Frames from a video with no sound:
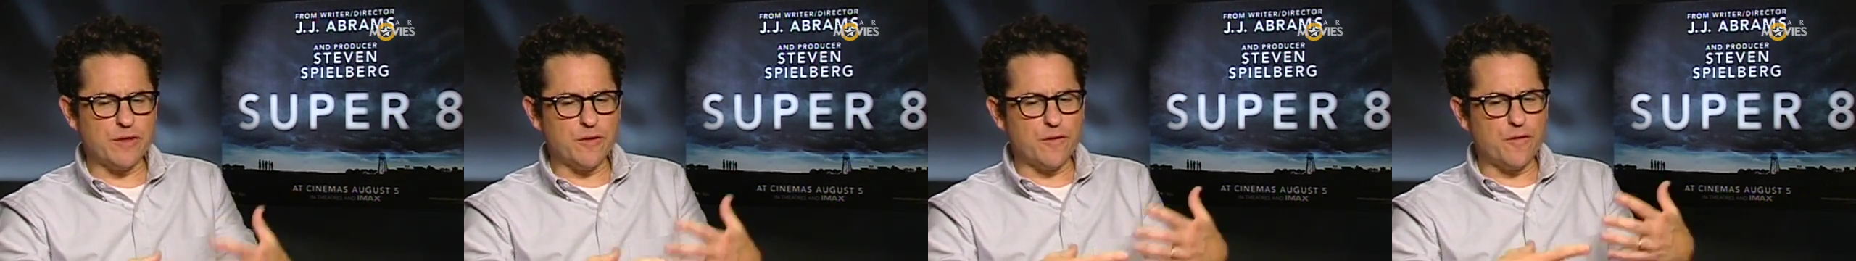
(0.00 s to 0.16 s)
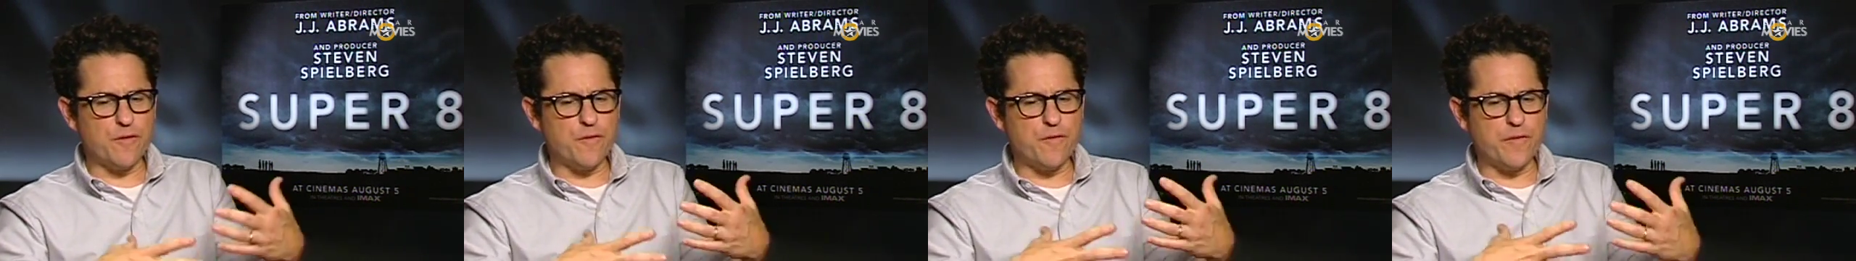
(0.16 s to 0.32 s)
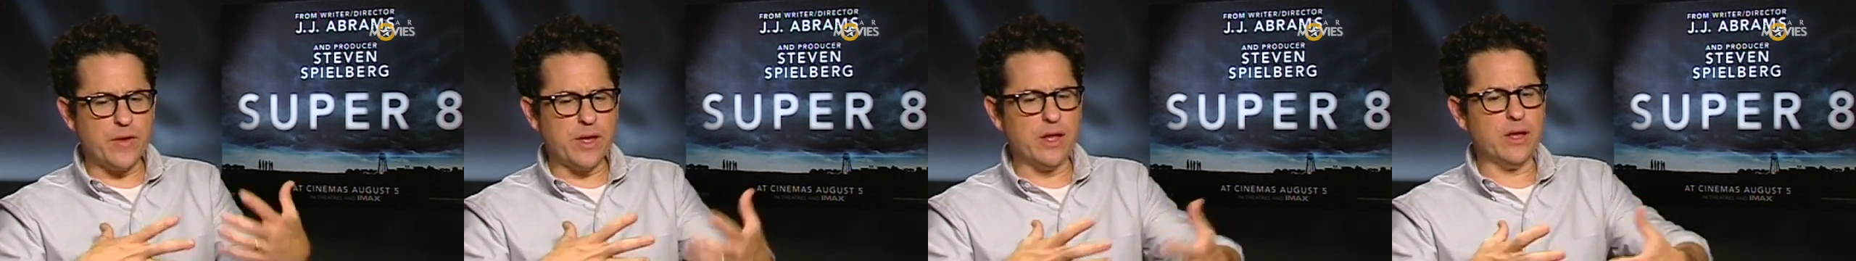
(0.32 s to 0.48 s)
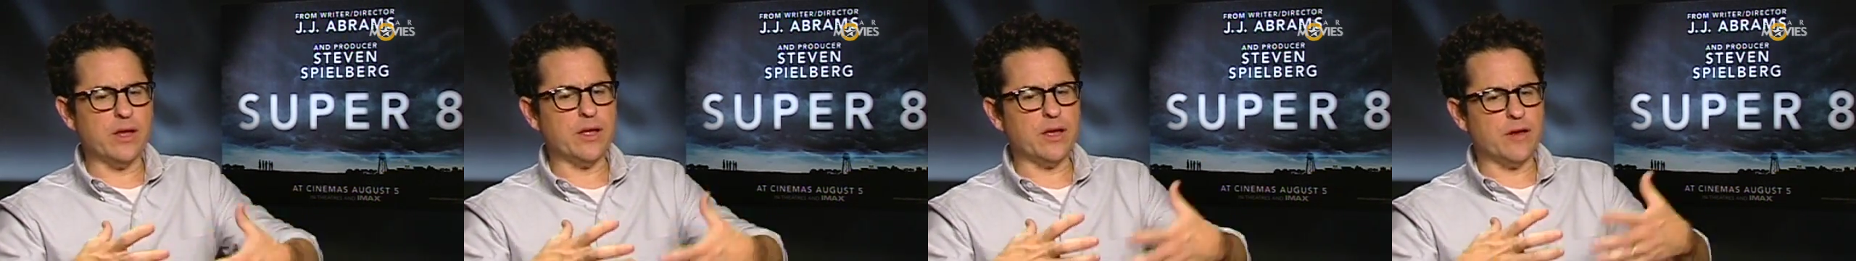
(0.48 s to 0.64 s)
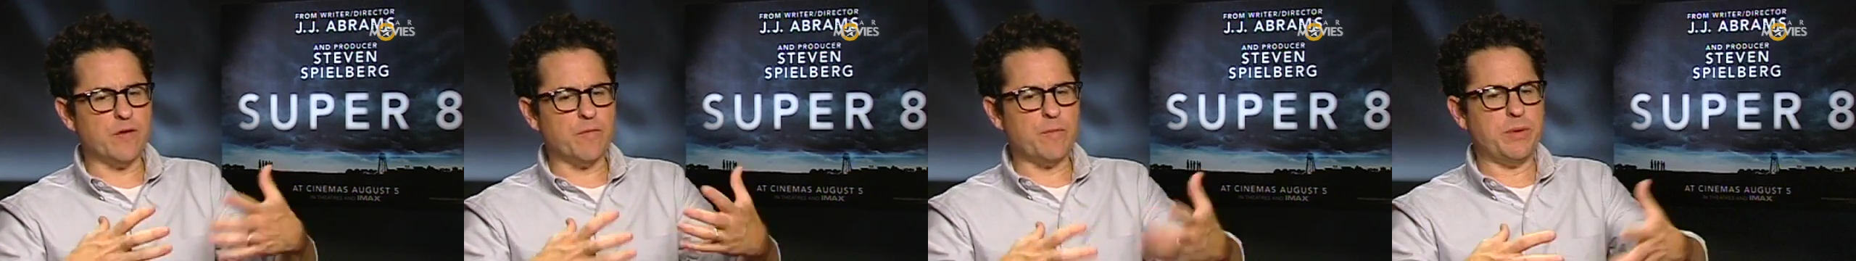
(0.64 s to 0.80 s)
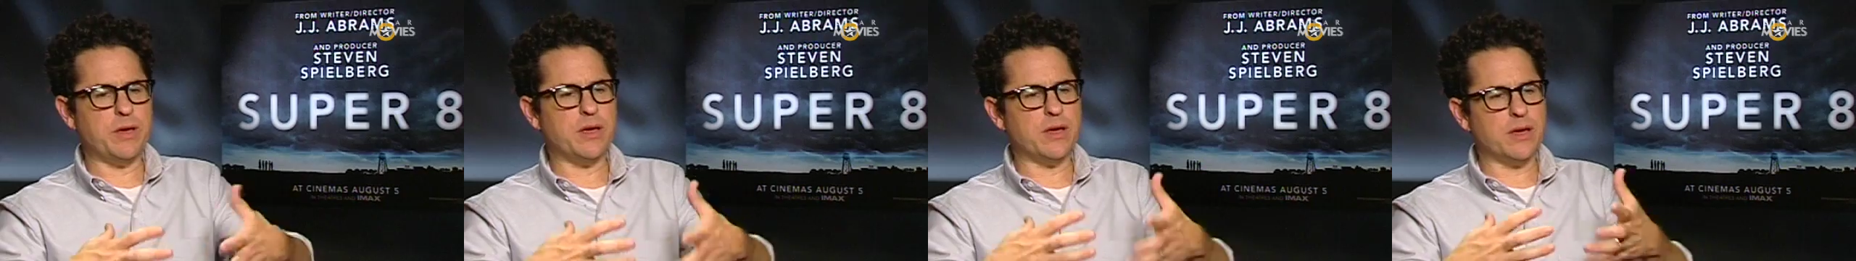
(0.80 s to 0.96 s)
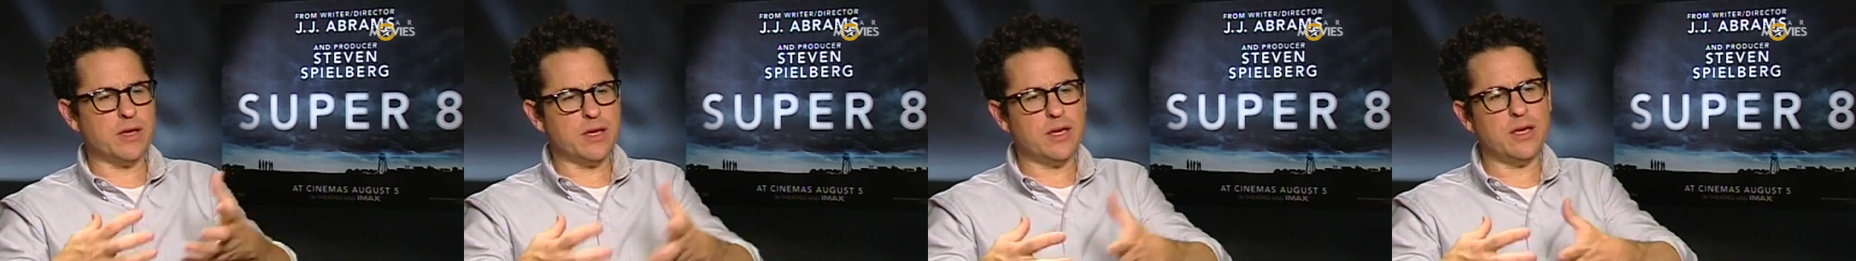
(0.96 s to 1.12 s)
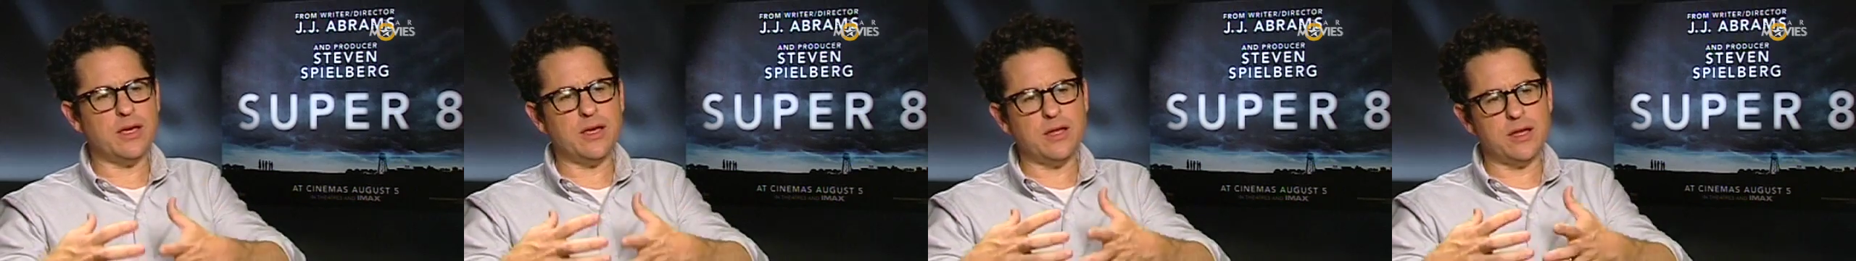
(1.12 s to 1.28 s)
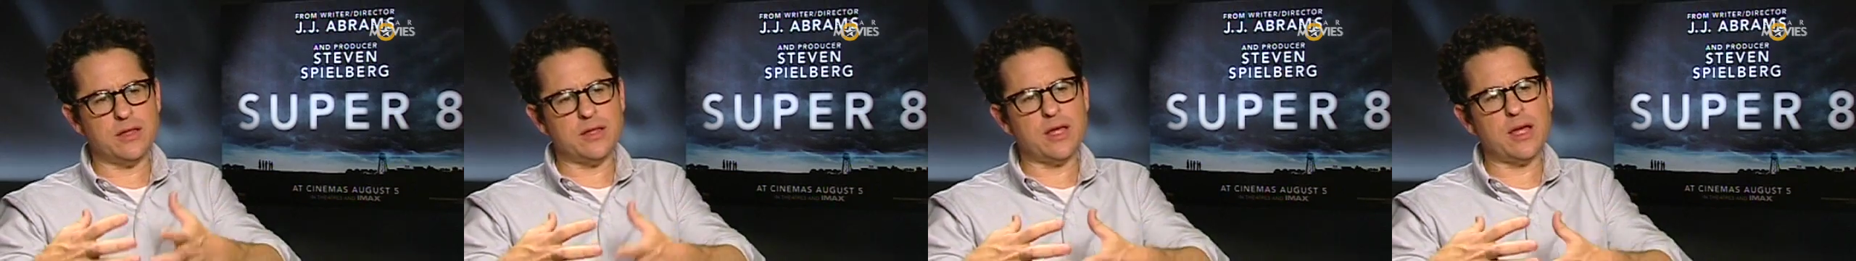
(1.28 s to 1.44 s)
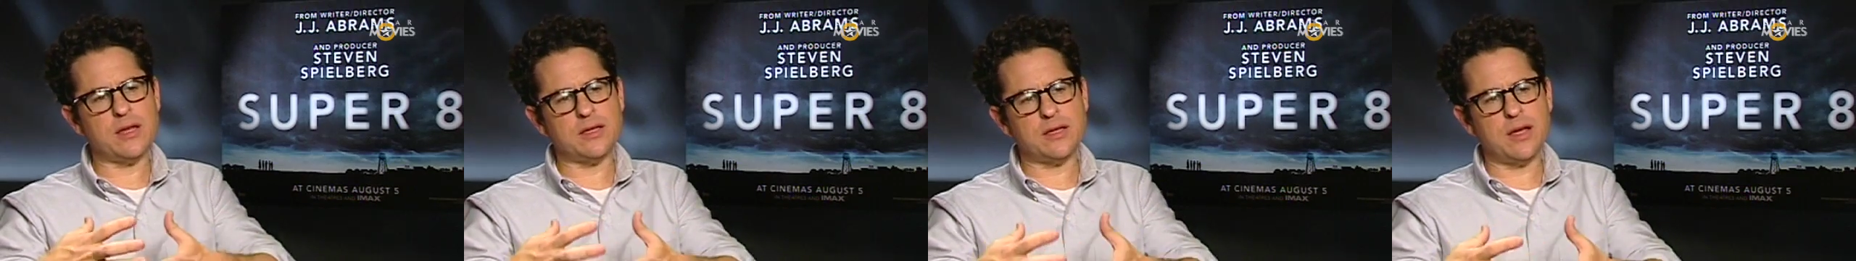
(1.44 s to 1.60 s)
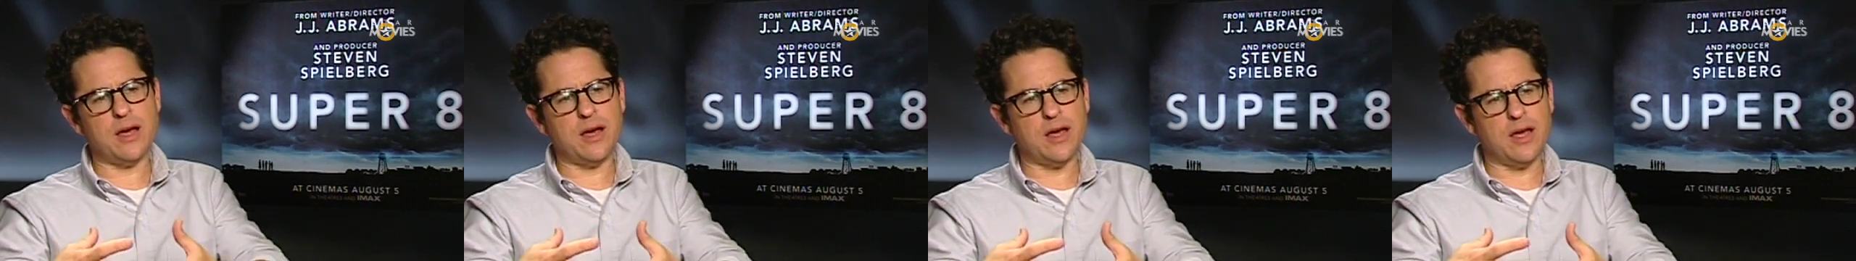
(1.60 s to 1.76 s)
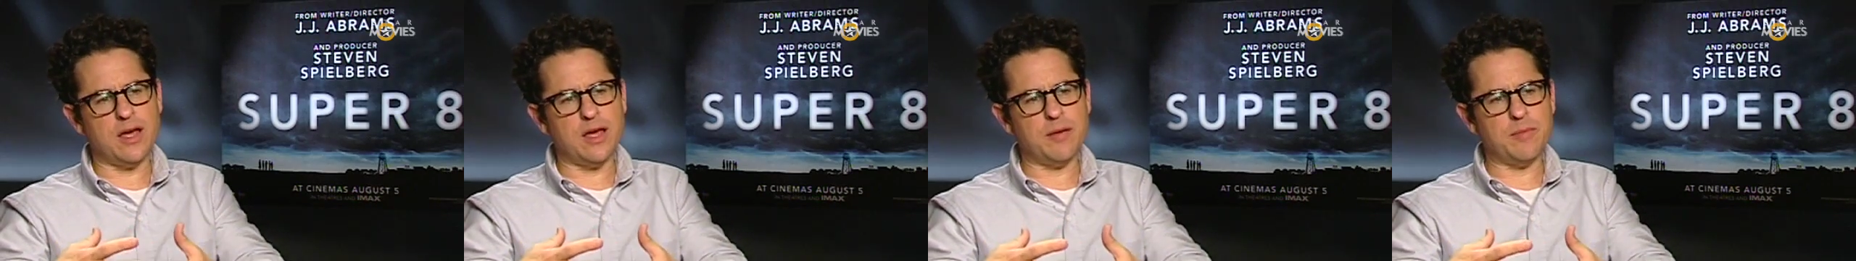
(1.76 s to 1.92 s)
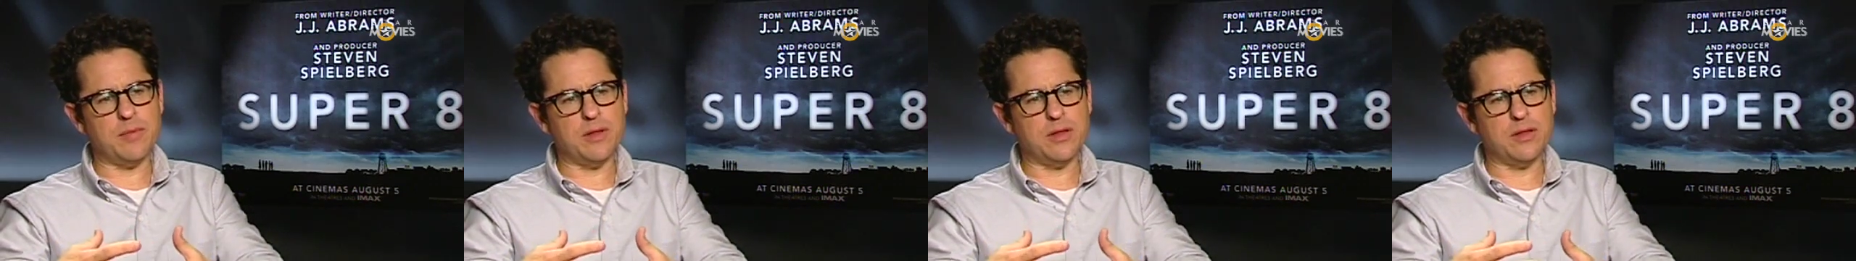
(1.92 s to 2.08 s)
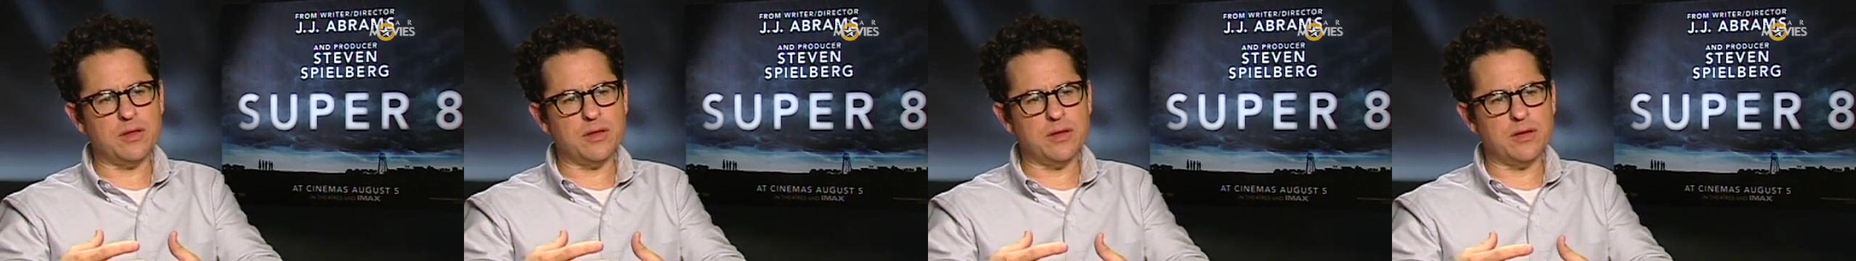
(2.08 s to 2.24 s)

the feeling of being a kid at that time and